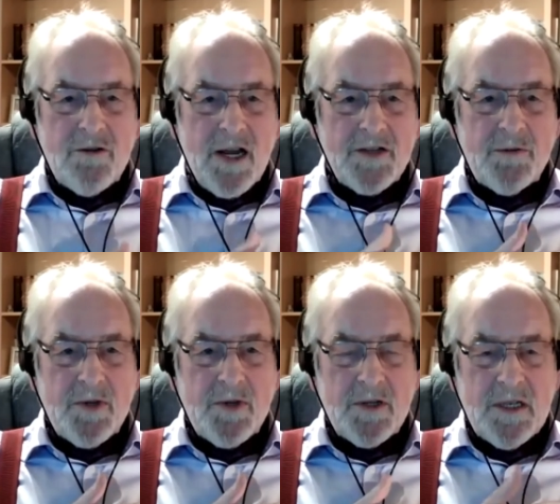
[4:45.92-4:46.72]

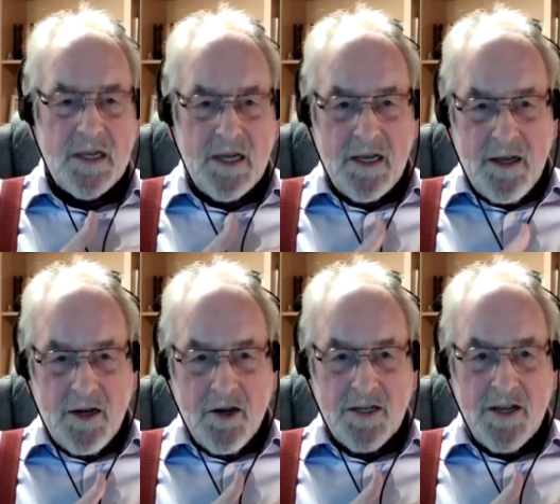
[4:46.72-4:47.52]
regiment,
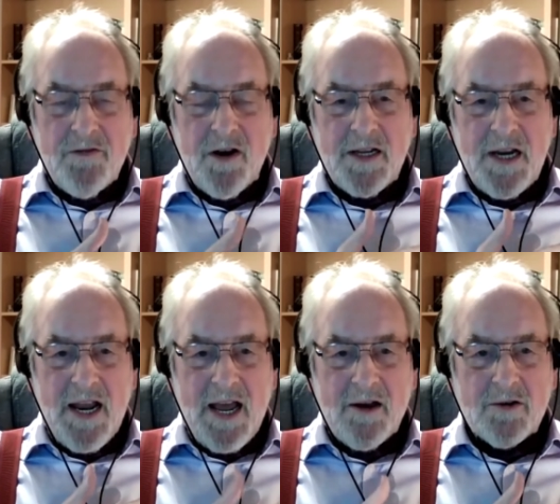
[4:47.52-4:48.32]
got invalided
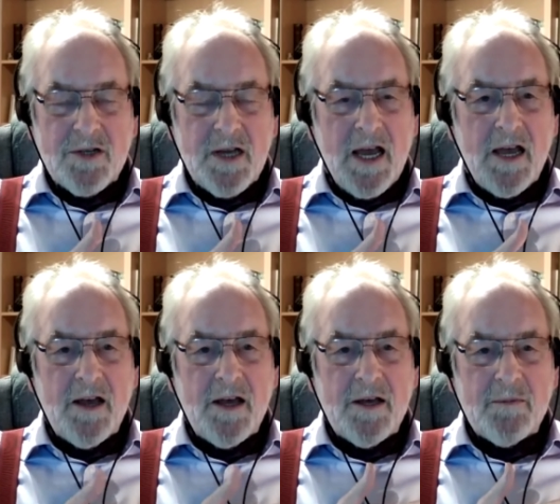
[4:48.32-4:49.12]
out
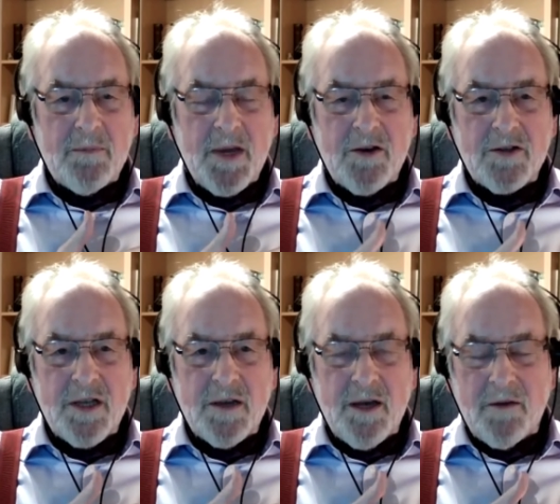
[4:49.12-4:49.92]
uh, because
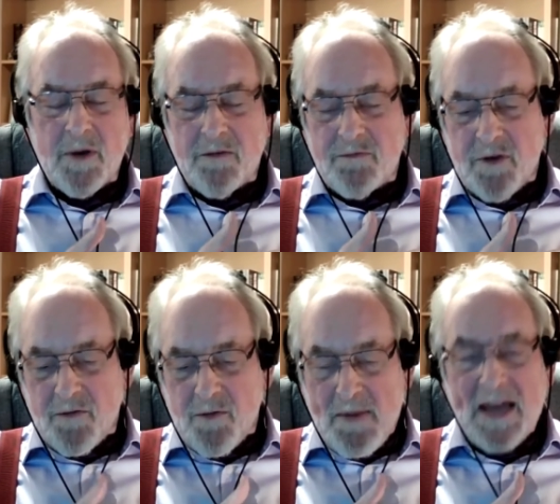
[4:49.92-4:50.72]
of, of,
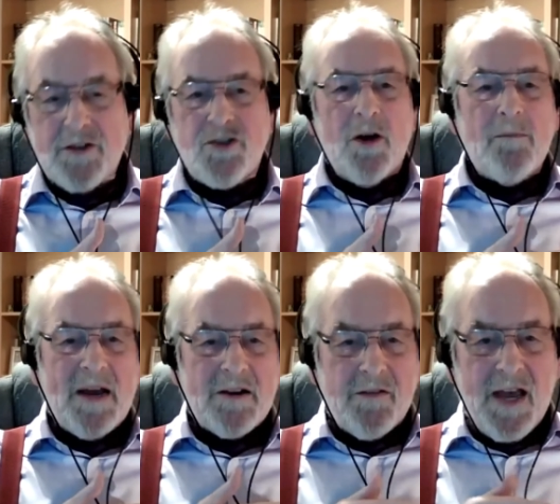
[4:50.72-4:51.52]
of, a bad jump
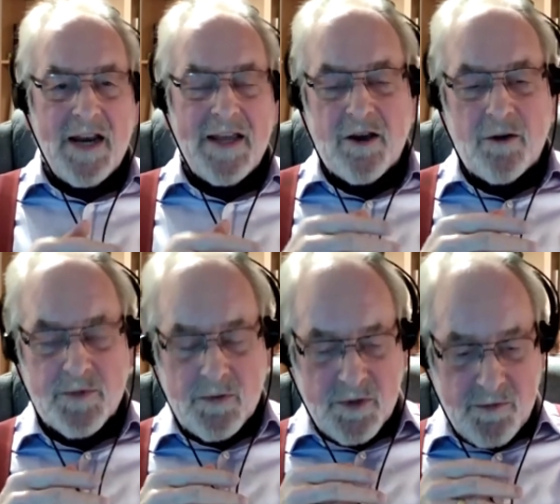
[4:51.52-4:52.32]
out of a
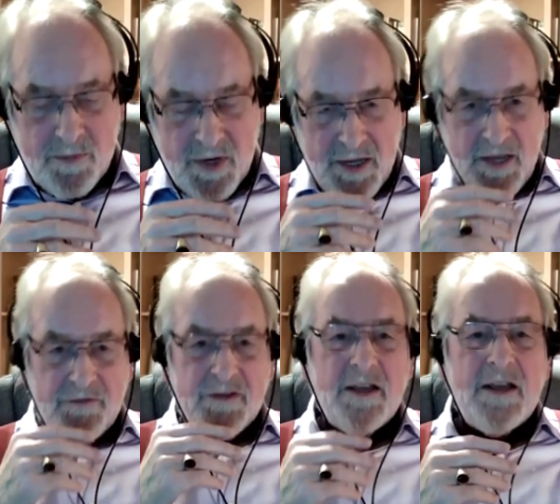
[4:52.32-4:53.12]
helicopter, would you believe?
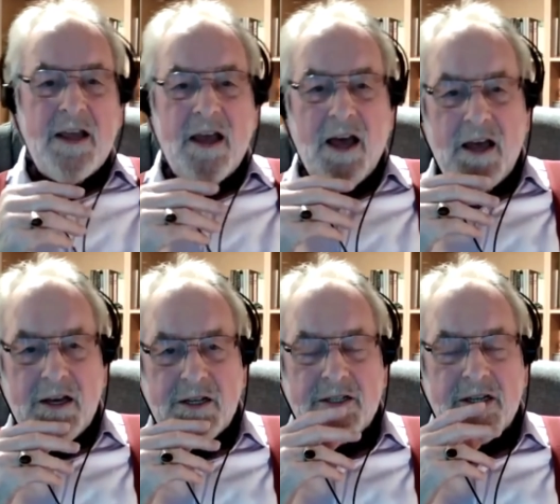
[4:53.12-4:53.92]

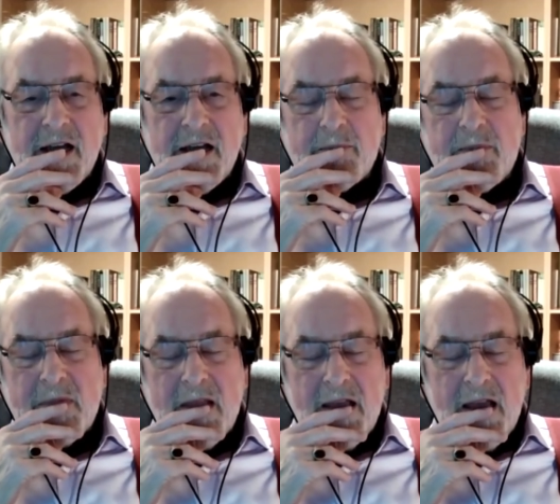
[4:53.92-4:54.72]
Uh, at,
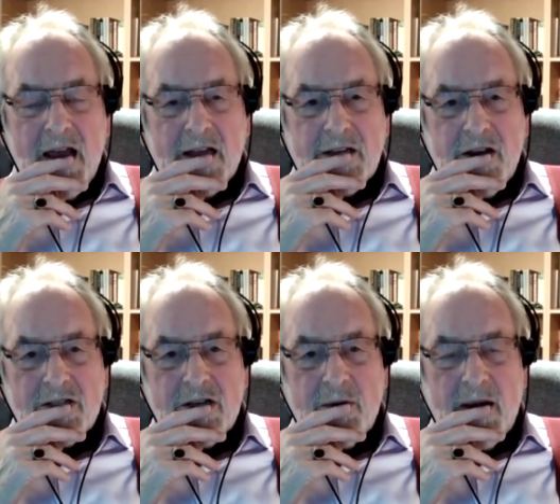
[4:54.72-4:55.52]
um, and
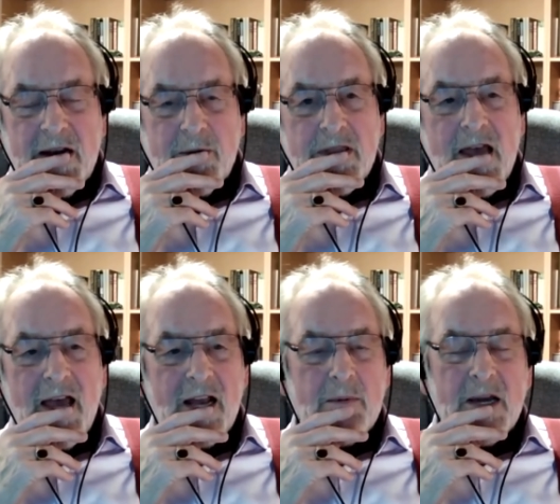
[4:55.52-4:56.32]
consequently, what the
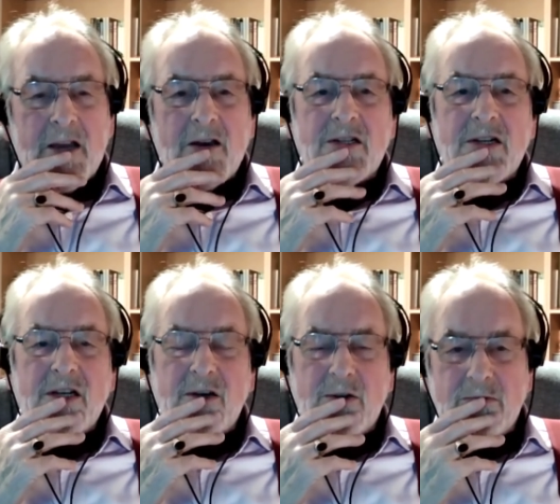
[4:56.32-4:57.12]
hell am I going to
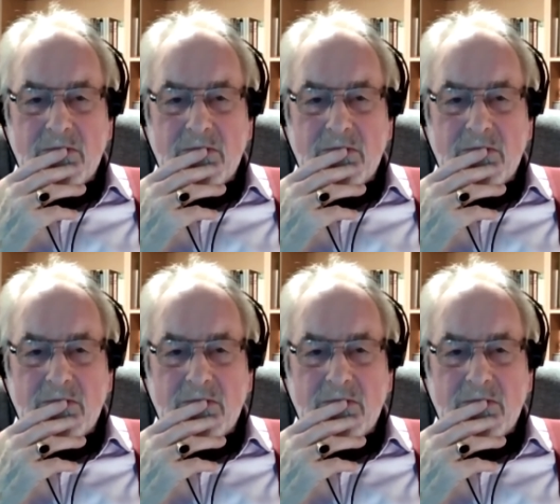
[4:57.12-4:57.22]
do?